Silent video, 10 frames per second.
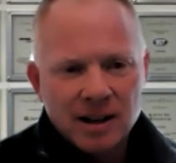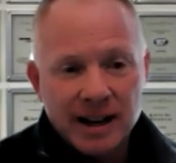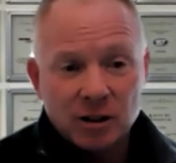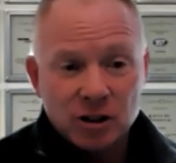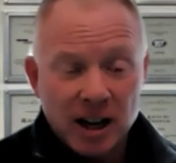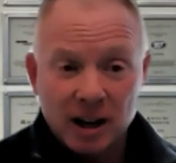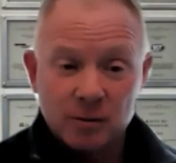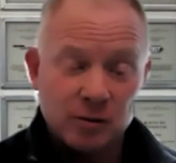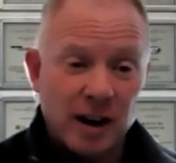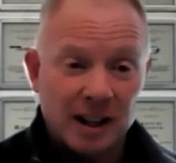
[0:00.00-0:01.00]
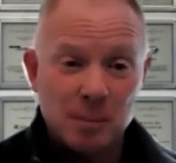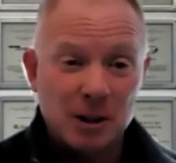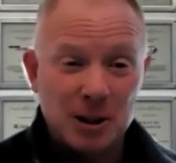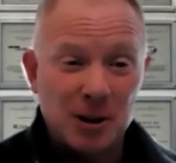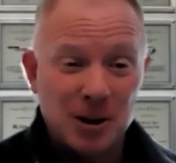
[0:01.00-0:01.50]
Now, it's gone on, frankly,
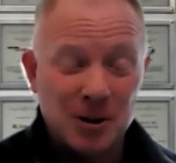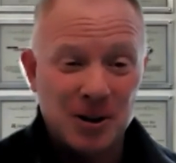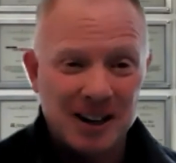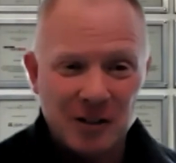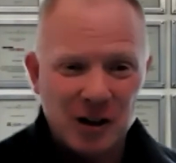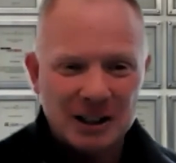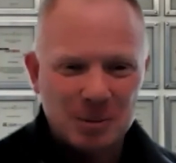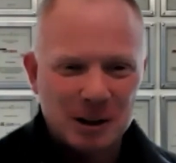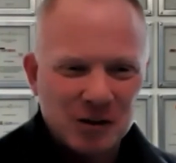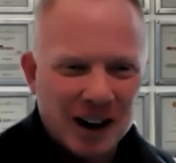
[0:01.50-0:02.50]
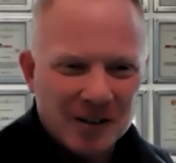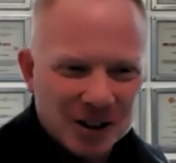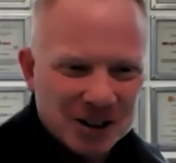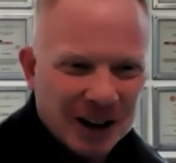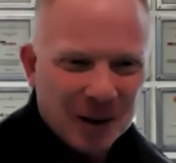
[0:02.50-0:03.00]
much longer than if you'd asked me this 5
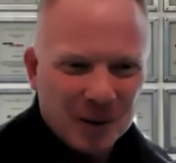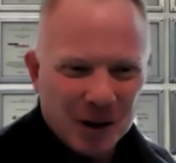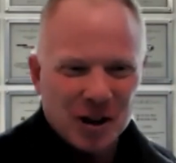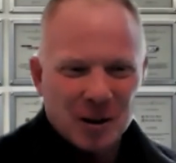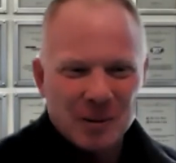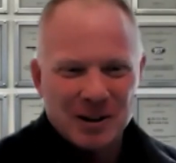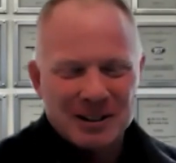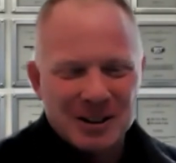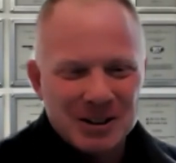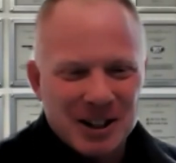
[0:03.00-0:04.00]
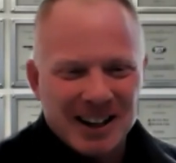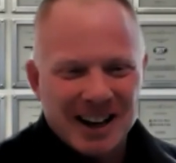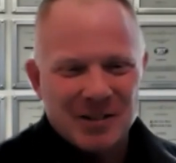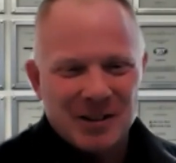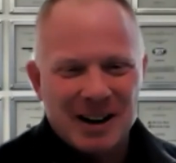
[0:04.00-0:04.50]
years ago, I would have thought we were close to the
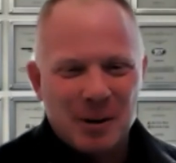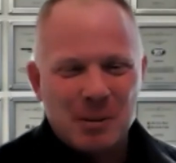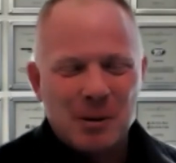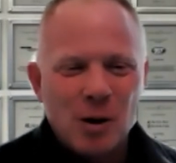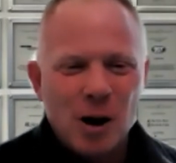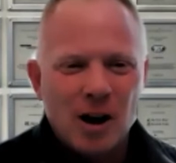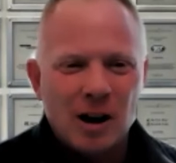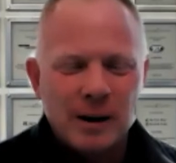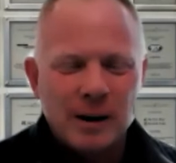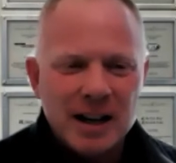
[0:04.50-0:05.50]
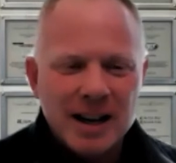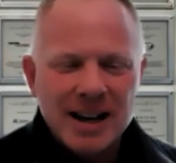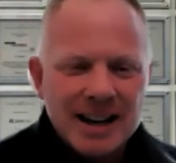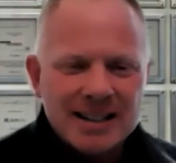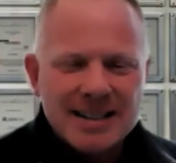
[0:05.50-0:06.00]
end of it and I would have been wrong, but
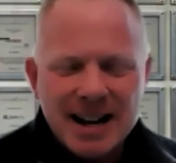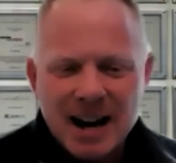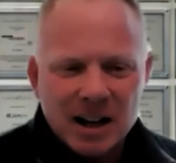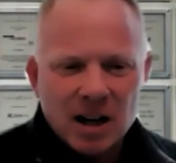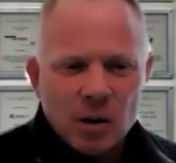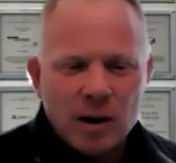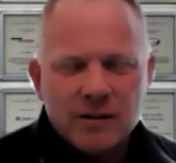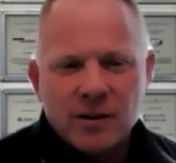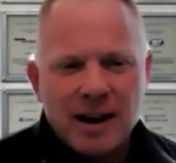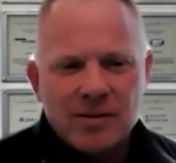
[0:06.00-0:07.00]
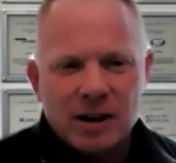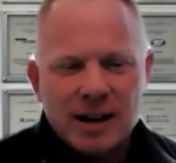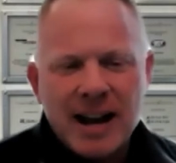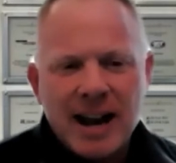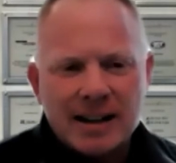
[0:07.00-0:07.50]
it's not going to go on forever. It
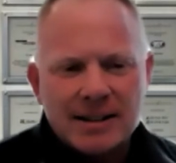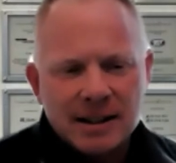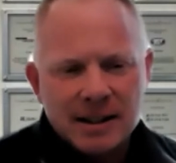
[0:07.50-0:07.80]
can't.